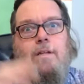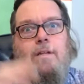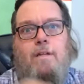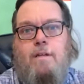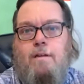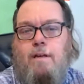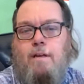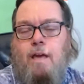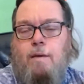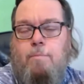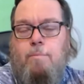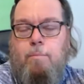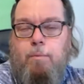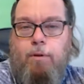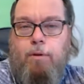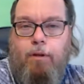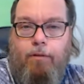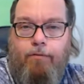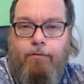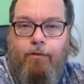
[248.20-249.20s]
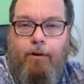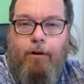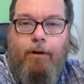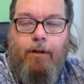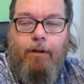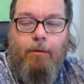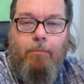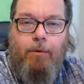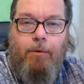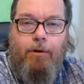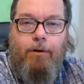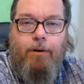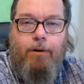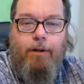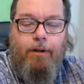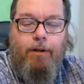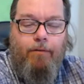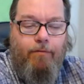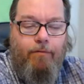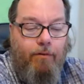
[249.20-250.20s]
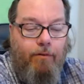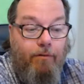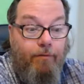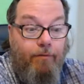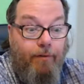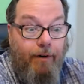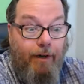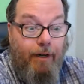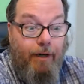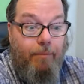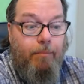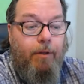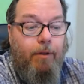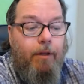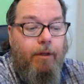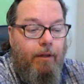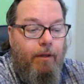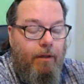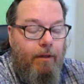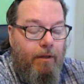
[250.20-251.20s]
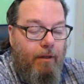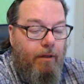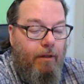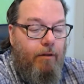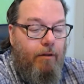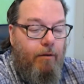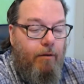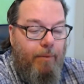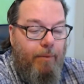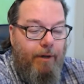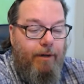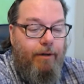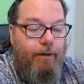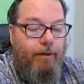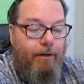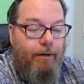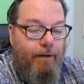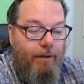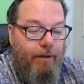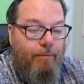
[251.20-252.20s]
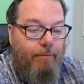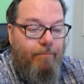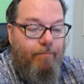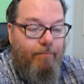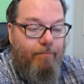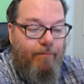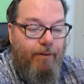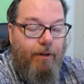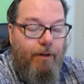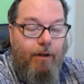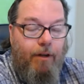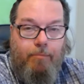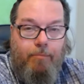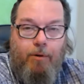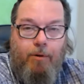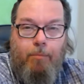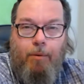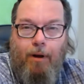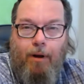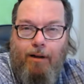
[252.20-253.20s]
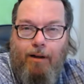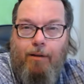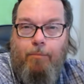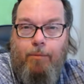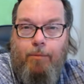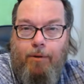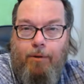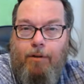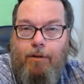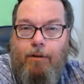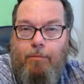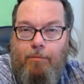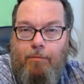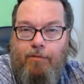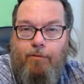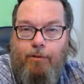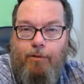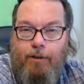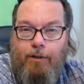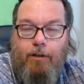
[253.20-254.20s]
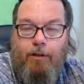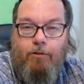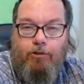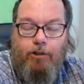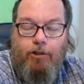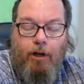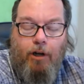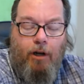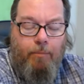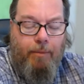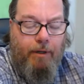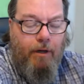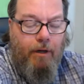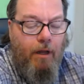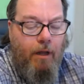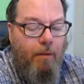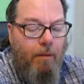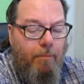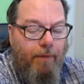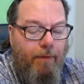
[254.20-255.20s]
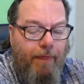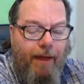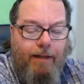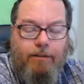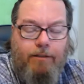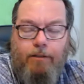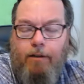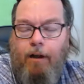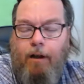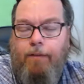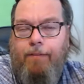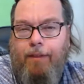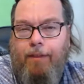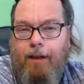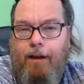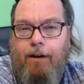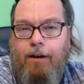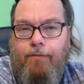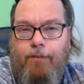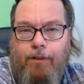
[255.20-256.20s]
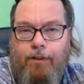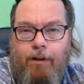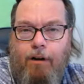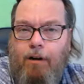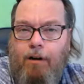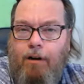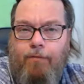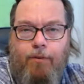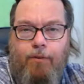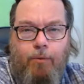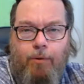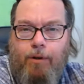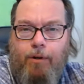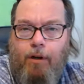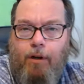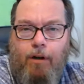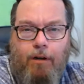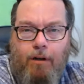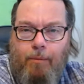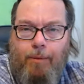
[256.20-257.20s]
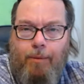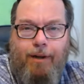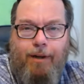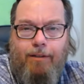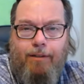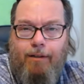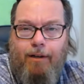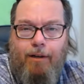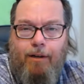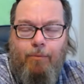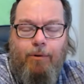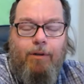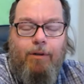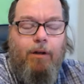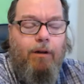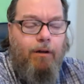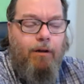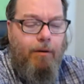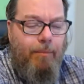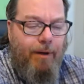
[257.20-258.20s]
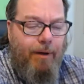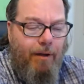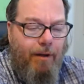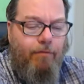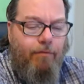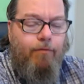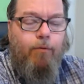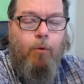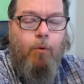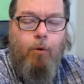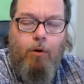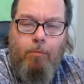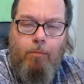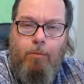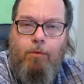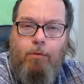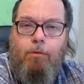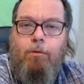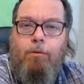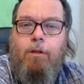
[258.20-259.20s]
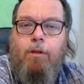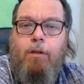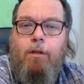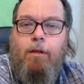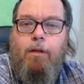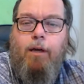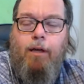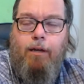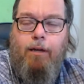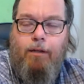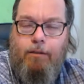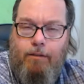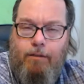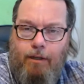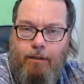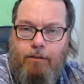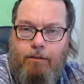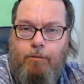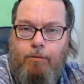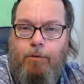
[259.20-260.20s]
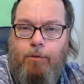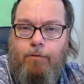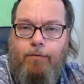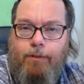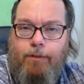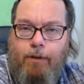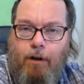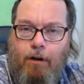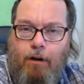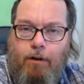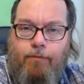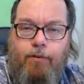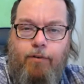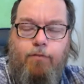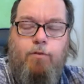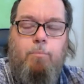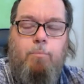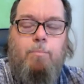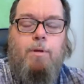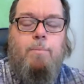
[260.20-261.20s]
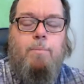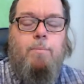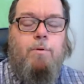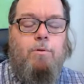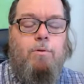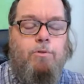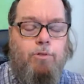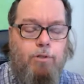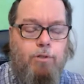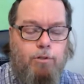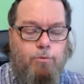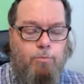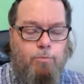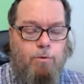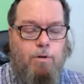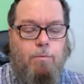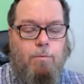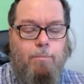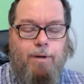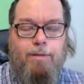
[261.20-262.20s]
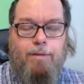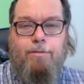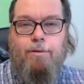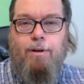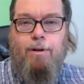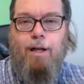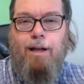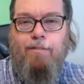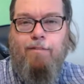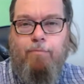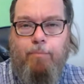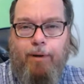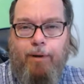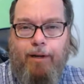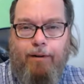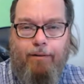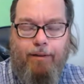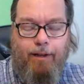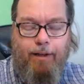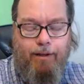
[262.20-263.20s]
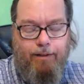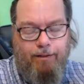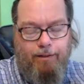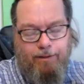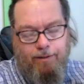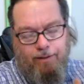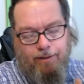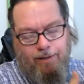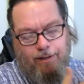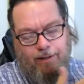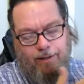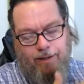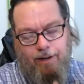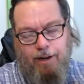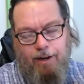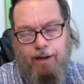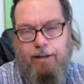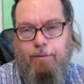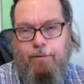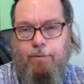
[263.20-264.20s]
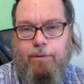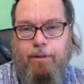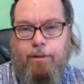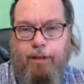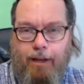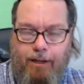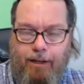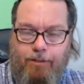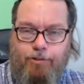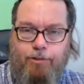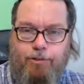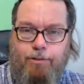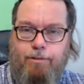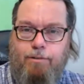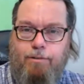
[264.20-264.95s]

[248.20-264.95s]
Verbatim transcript: capable of drawing a bird in full frame, you better um, fill up your pocketbook before you go shopping. But that's not the kind of photography we're talking about today. We're talking about affordable and accessible photography for people who just want to make their life better, to connect with nature,